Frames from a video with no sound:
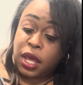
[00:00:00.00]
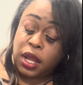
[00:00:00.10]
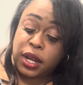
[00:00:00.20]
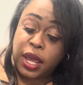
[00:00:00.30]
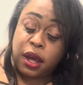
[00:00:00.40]

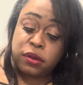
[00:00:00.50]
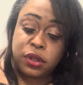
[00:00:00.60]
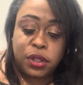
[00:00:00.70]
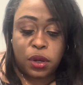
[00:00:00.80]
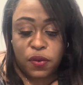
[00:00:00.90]
Now,
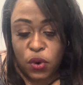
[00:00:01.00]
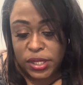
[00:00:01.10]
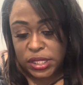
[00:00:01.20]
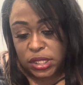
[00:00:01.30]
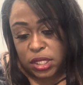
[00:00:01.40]
of course,
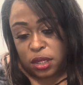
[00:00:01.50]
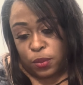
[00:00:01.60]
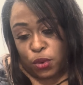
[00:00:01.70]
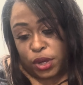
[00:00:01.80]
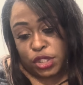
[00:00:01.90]
it's still
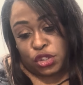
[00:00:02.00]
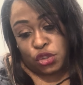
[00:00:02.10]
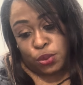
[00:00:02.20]
important to